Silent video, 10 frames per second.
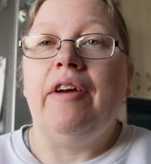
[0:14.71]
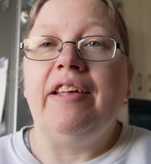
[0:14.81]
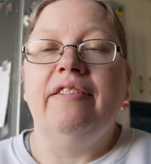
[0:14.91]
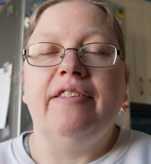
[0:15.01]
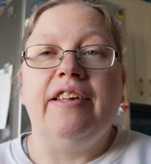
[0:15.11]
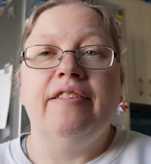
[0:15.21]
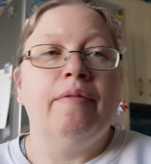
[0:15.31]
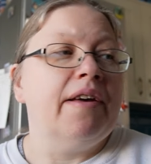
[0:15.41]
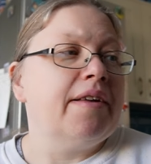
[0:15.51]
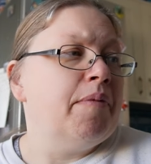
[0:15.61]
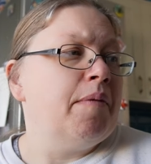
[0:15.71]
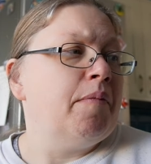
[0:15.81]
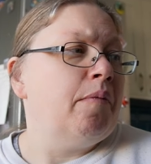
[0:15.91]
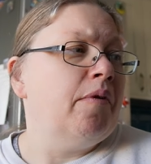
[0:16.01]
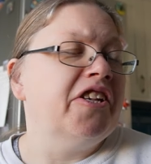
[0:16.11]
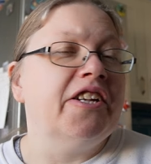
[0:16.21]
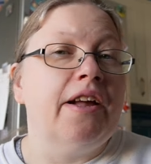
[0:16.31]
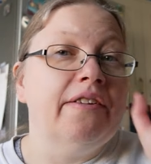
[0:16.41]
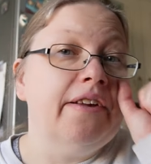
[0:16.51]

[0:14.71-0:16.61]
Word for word: rain stays away, I can put my washing out.